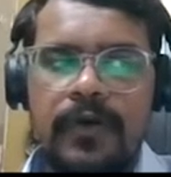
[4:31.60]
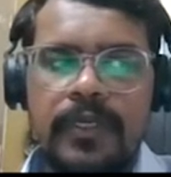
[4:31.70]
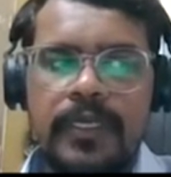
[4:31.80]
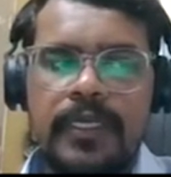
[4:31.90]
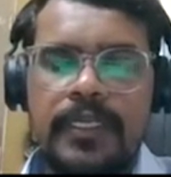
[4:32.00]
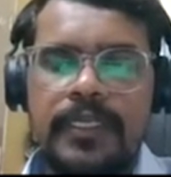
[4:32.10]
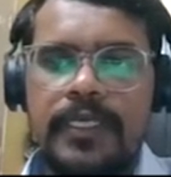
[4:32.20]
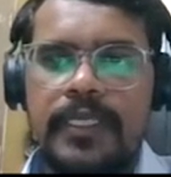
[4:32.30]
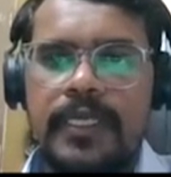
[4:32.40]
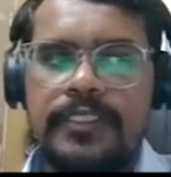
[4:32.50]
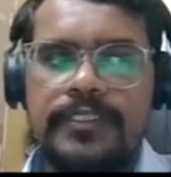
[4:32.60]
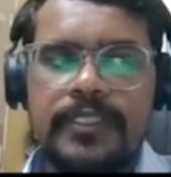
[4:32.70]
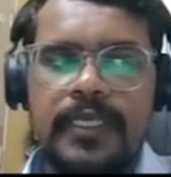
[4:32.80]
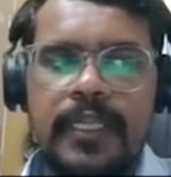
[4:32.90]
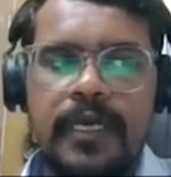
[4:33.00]
okay, it
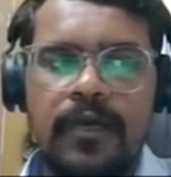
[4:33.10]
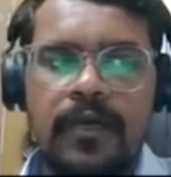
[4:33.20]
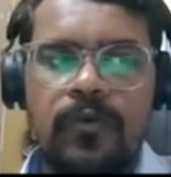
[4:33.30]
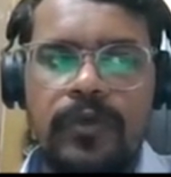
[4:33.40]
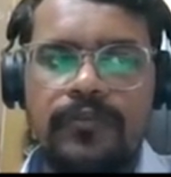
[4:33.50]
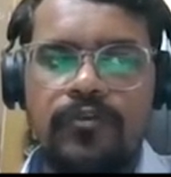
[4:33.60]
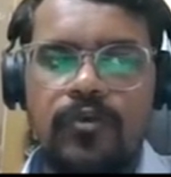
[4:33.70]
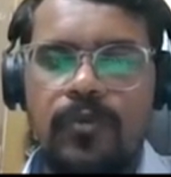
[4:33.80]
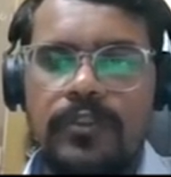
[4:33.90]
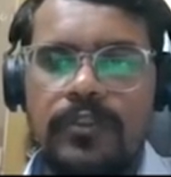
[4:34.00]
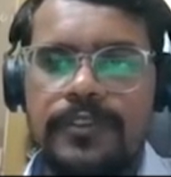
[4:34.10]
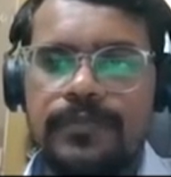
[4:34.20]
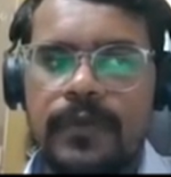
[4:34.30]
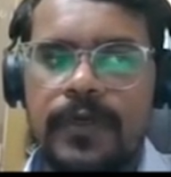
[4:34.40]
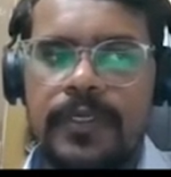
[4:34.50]
creates an account receivables.
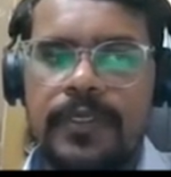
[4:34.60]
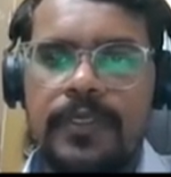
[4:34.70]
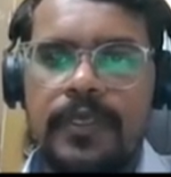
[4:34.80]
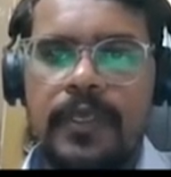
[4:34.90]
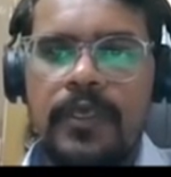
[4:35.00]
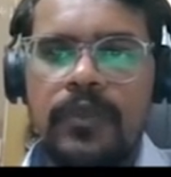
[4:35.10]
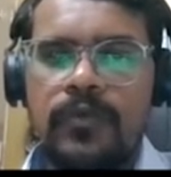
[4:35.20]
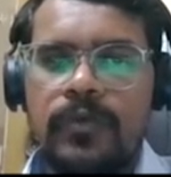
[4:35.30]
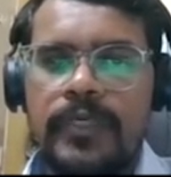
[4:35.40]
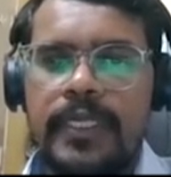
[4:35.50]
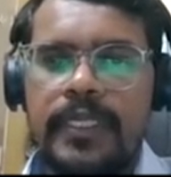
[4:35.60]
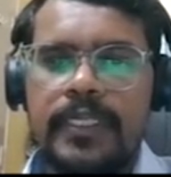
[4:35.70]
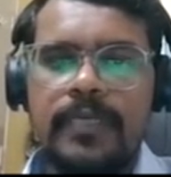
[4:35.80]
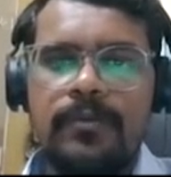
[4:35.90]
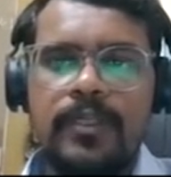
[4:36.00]
Okay, so
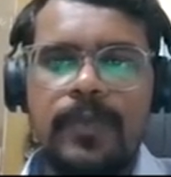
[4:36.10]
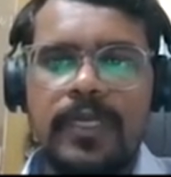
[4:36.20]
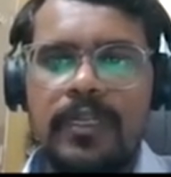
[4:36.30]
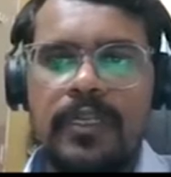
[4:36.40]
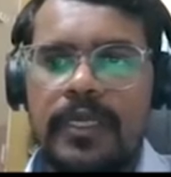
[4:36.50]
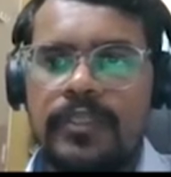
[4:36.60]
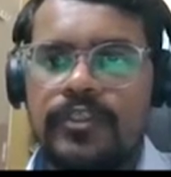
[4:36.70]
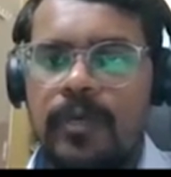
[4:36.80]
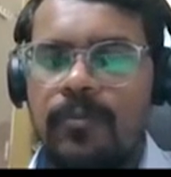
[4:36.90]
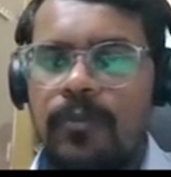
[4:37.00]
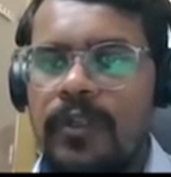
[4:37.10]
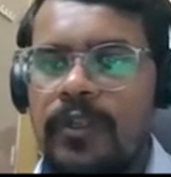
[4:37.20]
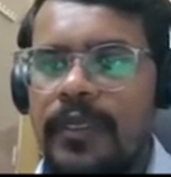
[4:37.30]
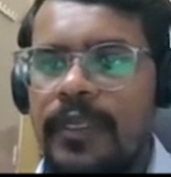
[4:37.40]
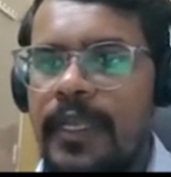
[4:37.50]
take typical example
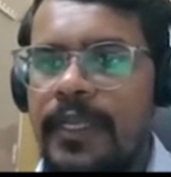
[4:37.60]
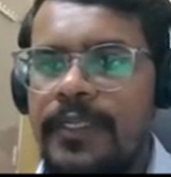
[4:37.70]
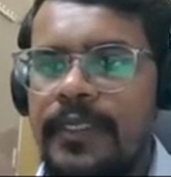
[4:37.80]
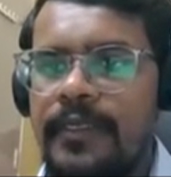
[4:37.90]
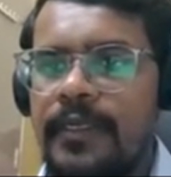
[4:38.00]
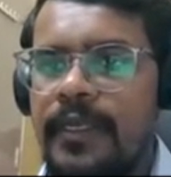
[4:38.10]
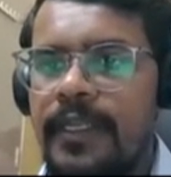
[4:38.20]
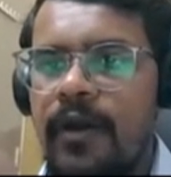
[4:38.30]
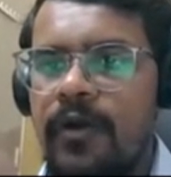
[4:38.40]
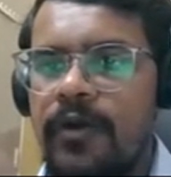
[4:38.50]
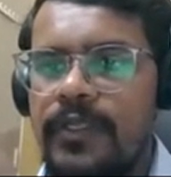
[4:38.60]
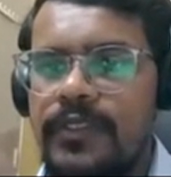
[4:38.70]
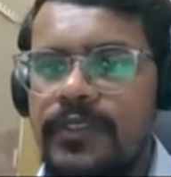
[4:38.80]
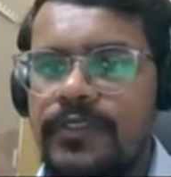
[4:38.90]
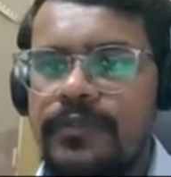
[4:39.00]
in any
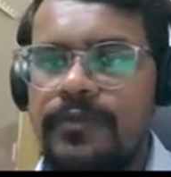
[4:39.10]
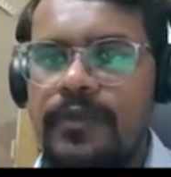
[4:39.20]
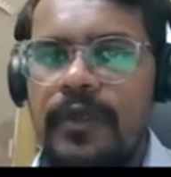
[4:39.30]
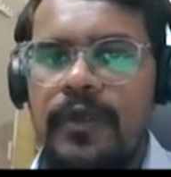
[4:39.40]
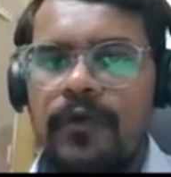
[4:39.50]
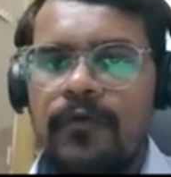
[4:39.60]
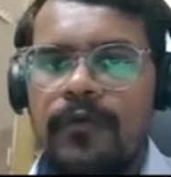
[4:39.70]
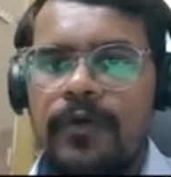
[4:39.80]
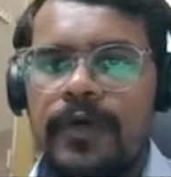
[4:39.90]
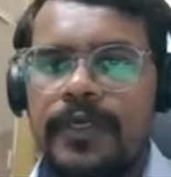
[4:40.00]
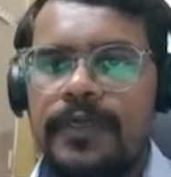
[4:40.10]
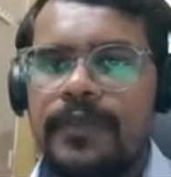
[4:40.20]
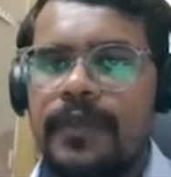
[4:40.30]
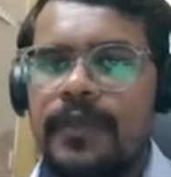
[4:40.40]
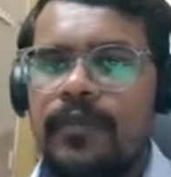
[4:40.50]
organization.
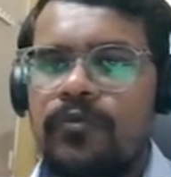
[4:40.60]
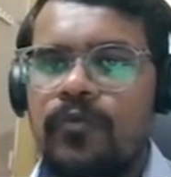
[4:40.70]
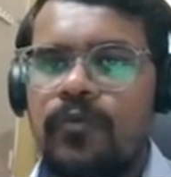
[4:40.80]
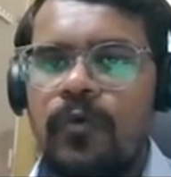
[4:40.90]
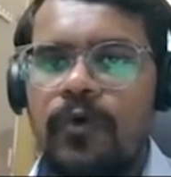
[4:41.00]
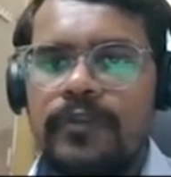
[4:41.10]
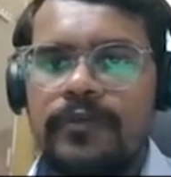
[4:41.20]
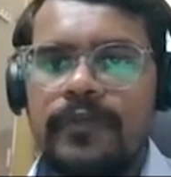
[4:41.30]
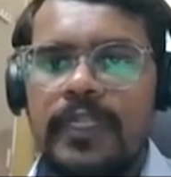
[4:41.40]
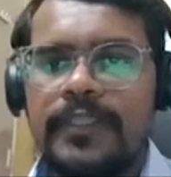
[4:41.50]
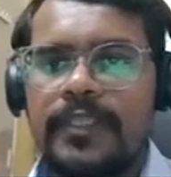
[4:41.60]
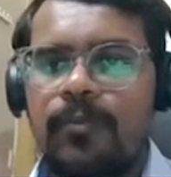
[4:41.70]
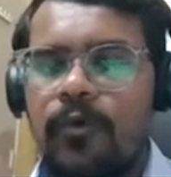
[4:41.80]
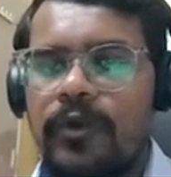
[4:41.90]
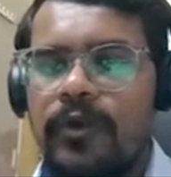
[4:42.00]
Okay, so who are selling their
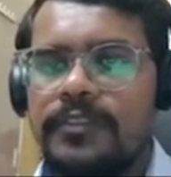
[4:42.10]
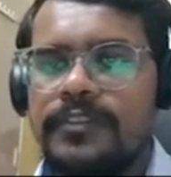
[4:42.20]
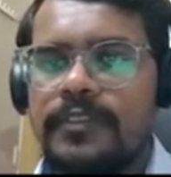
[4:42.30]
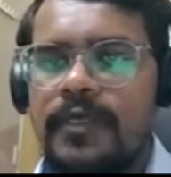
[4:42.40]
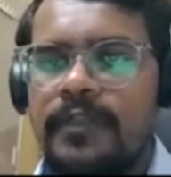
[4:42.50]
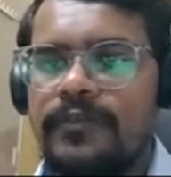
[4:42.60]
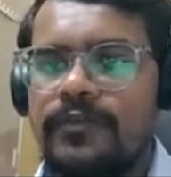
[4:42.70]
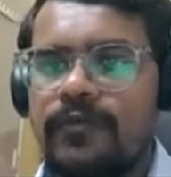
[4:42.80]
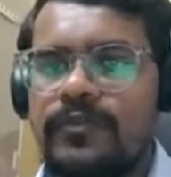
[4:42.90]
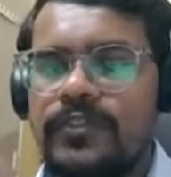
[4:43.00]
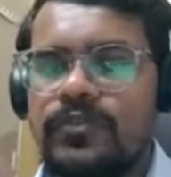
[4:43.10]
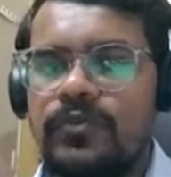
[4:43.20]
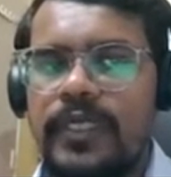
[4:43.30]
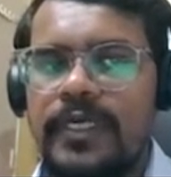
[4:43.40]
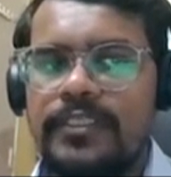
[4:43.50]
products or the services to
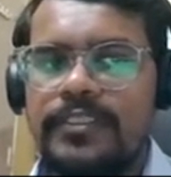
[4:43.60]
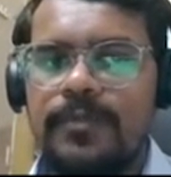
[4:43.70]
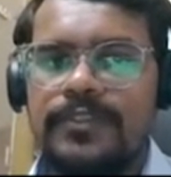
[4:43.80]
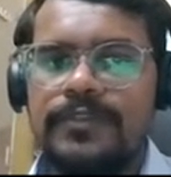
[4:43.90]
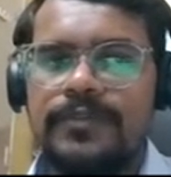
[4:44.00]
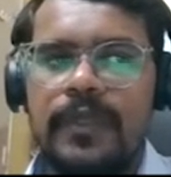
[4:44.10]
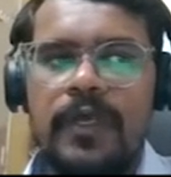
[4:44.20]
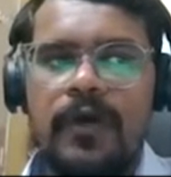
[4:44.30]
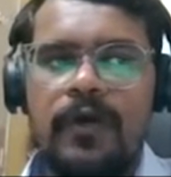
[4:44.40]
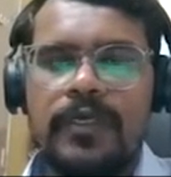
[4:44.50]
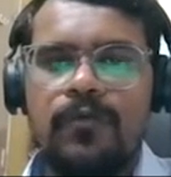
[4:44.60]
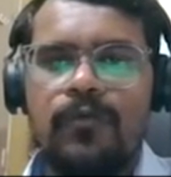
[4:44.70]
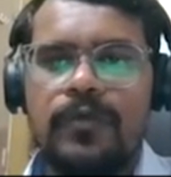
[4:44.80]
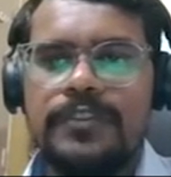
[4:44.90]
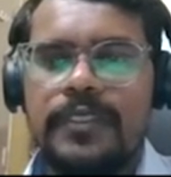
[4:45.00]
their customers. Okay,
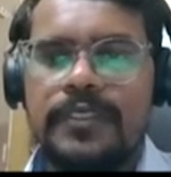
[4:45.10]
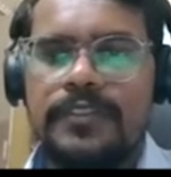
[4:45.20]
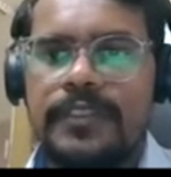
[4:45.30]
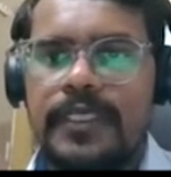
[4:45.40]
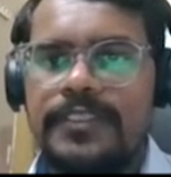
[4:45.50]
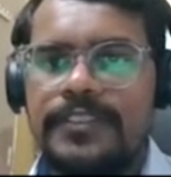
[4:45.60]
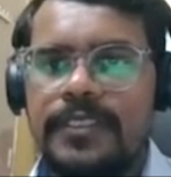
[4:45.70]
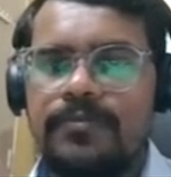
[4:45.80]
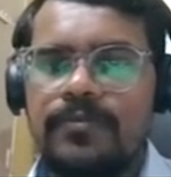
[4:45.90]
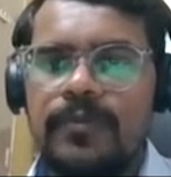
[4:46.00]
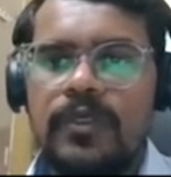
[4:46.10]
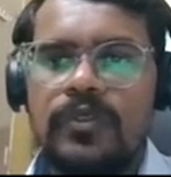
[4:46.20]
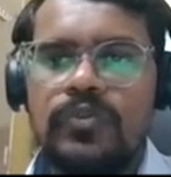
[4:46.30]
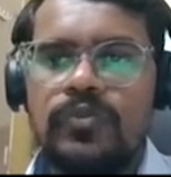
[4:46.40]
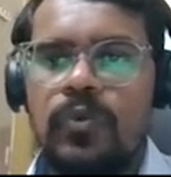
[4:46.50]
once the sales team
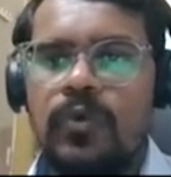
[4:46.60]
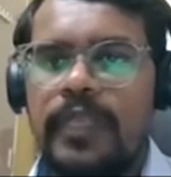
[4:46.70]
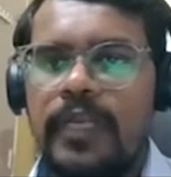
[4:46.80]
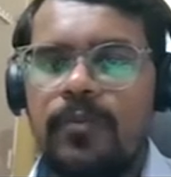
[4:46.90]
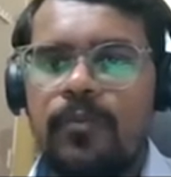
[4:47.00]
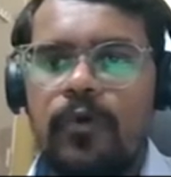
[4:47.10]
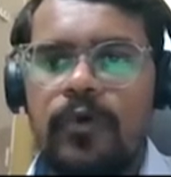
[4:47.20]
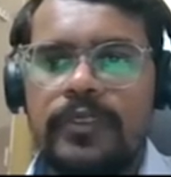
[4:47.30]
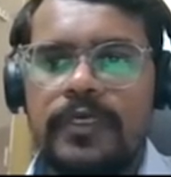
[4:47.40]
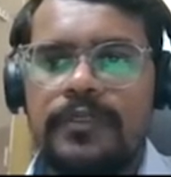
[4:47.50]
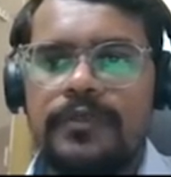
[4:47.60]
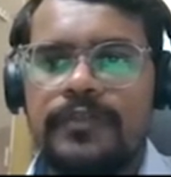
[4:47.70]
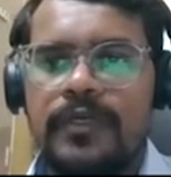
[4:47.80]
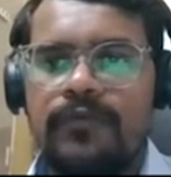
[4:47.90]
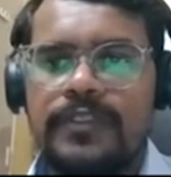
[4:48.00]
sold that product or
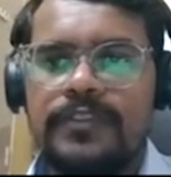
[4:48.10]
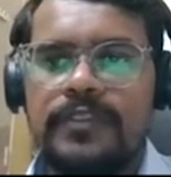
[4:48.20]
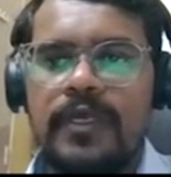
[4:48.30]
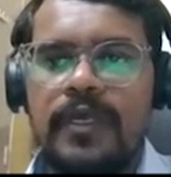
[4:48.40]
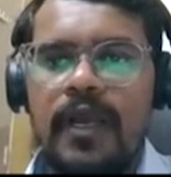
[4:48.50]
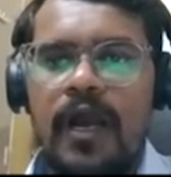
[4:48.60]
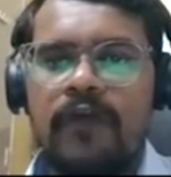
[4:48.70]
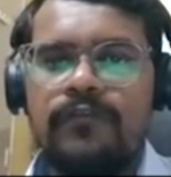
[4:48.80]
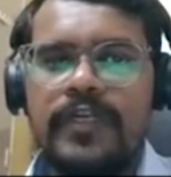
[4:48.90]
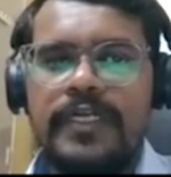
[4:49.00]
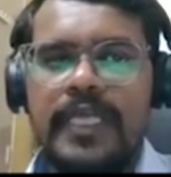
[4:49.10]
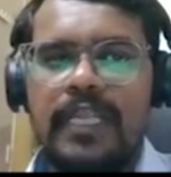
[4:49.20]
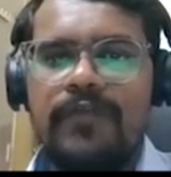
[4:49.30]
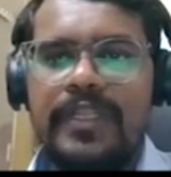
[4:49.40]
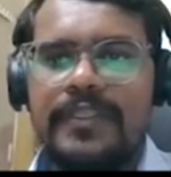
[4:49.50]
service, after
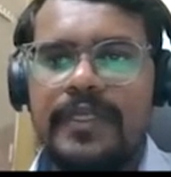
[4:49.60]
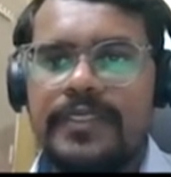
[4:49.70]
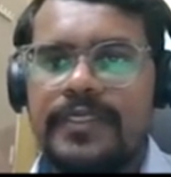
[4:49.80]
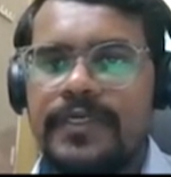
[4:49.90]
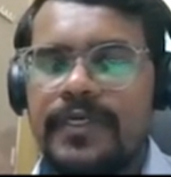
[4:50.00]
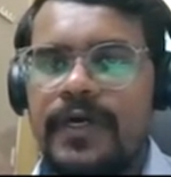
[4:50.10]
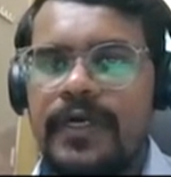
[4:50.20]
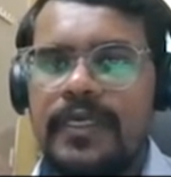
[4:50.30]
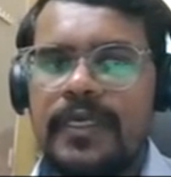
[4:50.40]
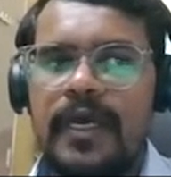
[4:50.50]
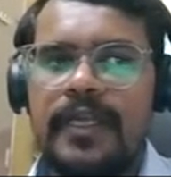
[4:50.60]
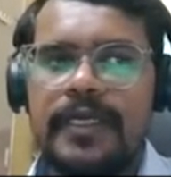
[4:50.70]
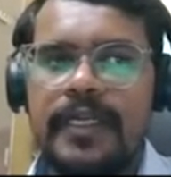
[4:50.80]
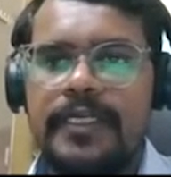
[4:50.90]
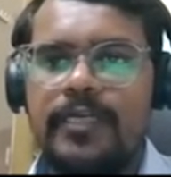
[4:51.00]
delivering that, okay, on
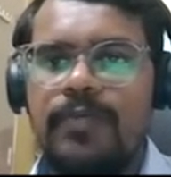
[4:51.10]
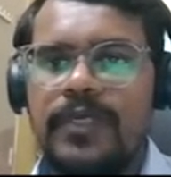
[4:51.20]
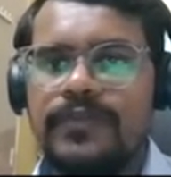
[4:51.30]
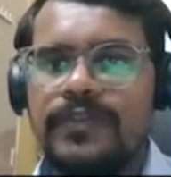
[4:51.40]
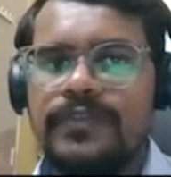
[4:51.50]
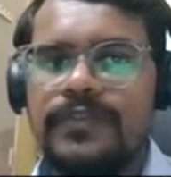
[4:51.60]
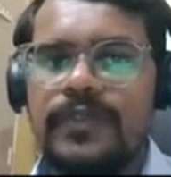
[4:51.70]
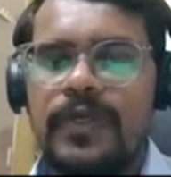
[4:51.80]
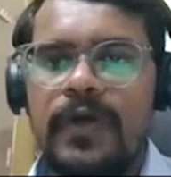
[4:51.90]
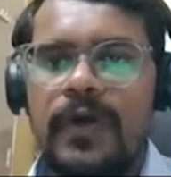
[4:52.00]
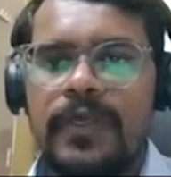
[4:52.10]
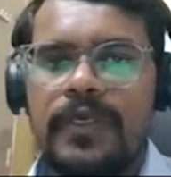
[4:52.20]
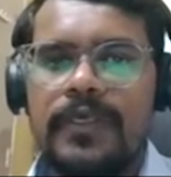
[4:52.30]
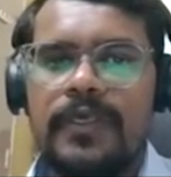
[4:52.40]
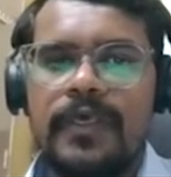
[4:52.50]
credit basis,
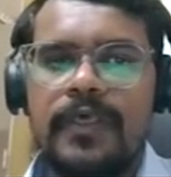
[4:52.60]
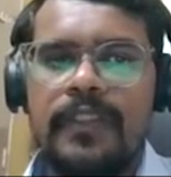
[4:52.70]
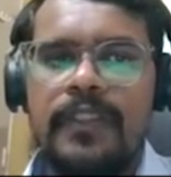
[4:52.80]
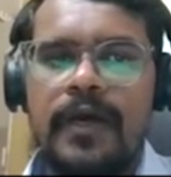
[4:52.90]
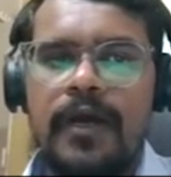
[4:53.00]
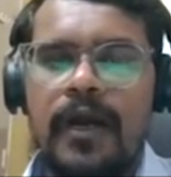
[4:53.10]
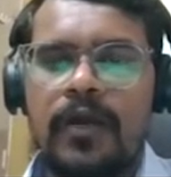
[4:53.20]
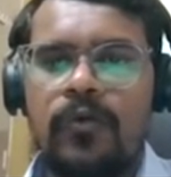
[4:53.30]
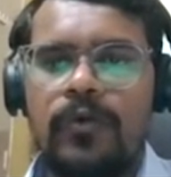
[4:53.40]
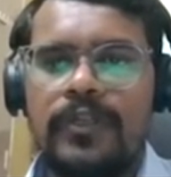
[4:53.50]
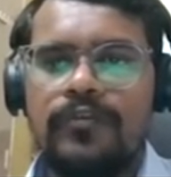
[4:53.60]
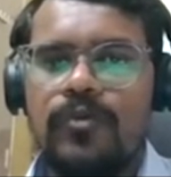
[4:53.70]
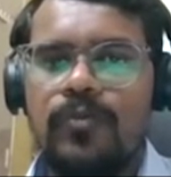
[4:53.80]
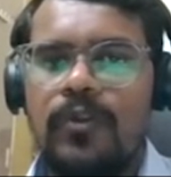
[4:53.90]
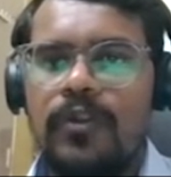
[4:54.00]
okay, the account
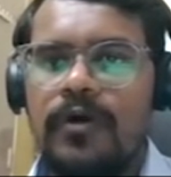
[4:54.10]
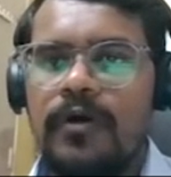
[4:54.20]
receivable